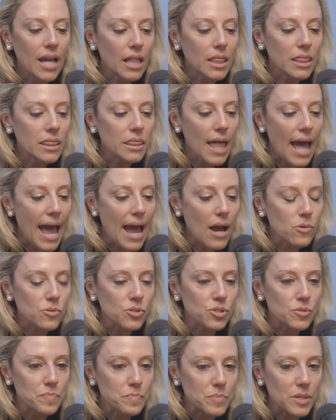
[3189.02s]

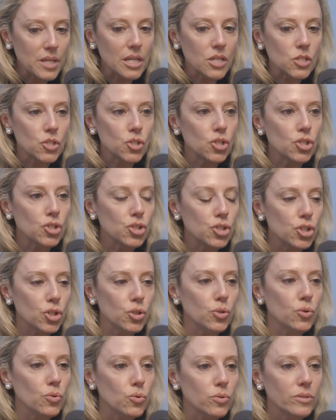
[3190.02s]
allows me to
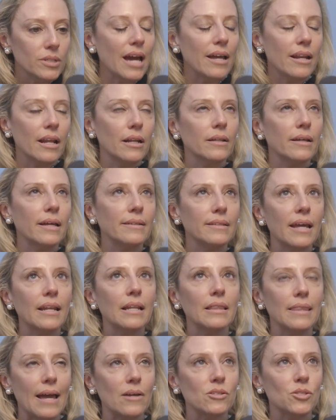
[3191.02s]
do, not
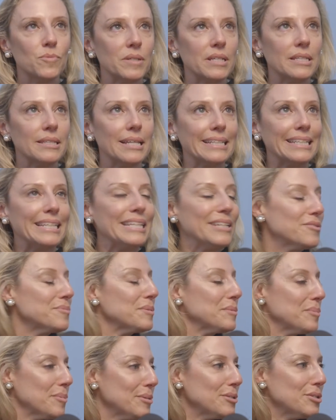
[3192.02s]
allows me and he gives
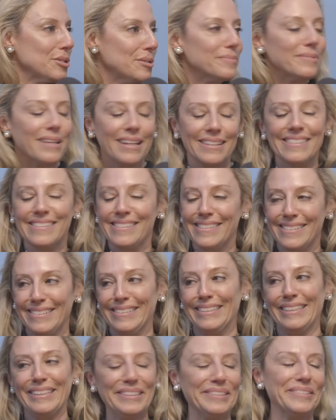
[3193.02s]
me permission. That's
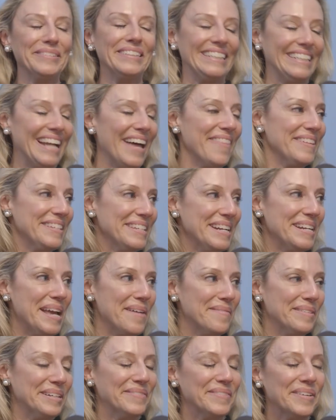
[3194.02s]
clearly not the
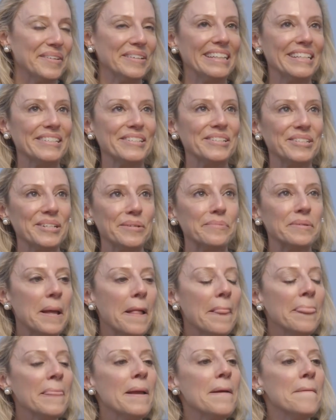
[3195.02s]
dynamic of our relationship.
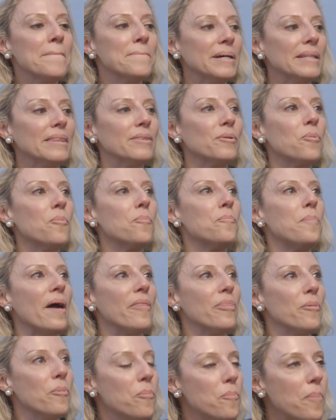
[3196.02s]
But
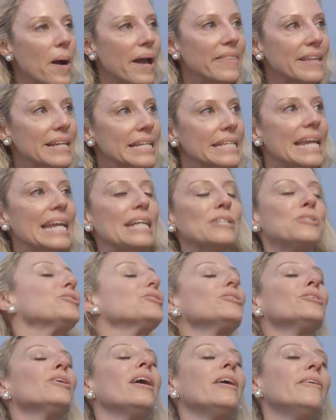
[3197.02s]
by the
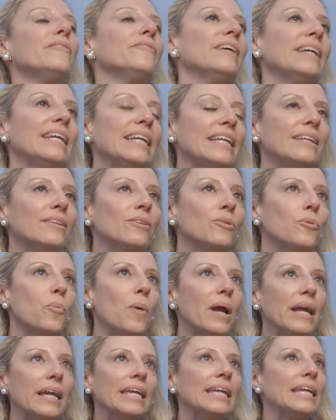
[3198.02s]
nature of the
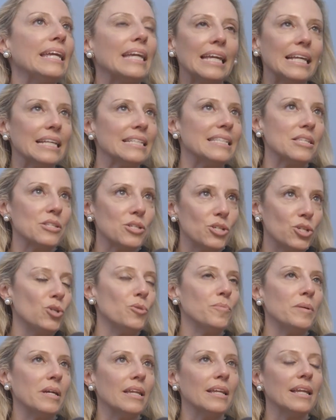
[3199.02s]
way he is as a
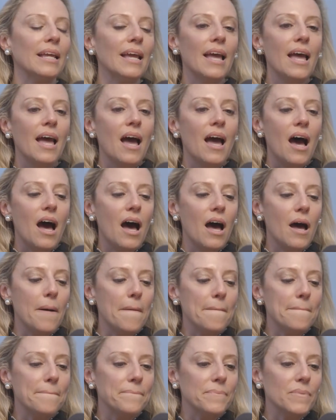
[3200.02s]
human,
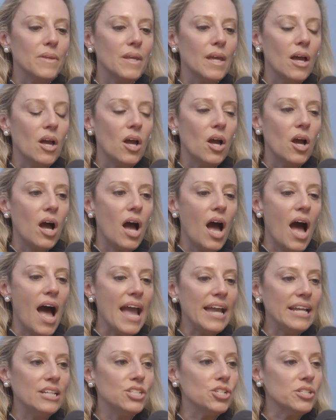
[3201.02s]

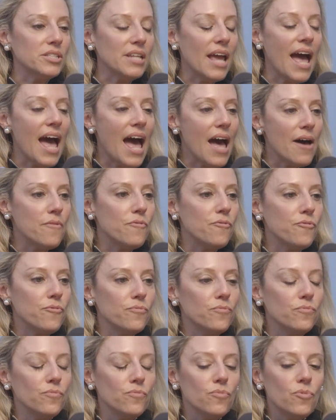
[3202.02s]
I just have
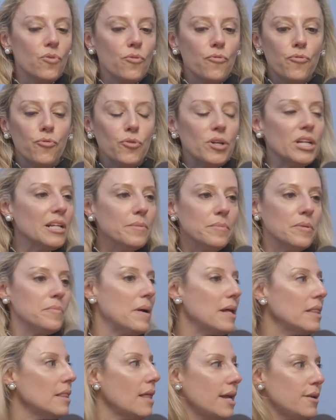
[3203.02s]
the freedom in
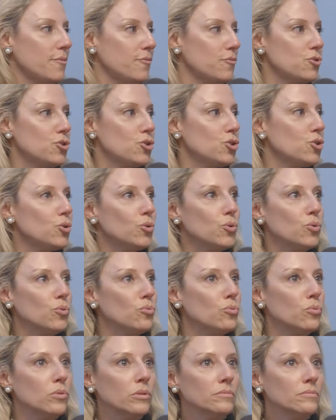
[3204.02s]
my life
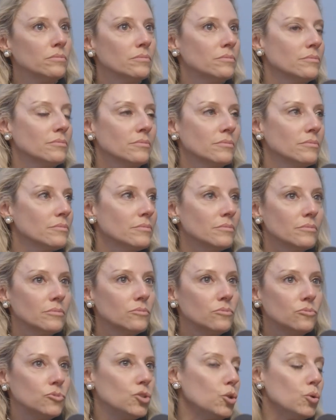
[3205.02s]
to
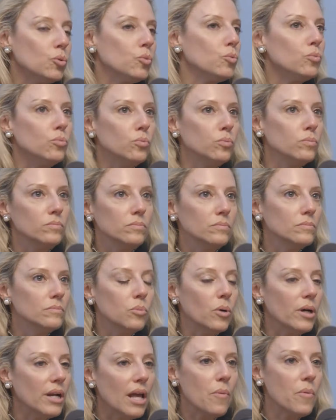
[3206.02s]
do
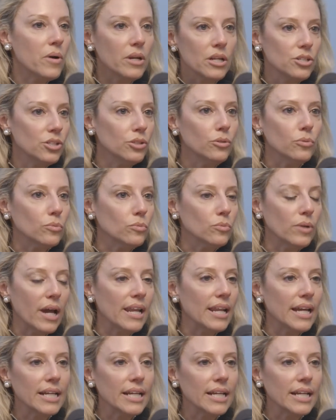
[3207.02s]
what I want to do. And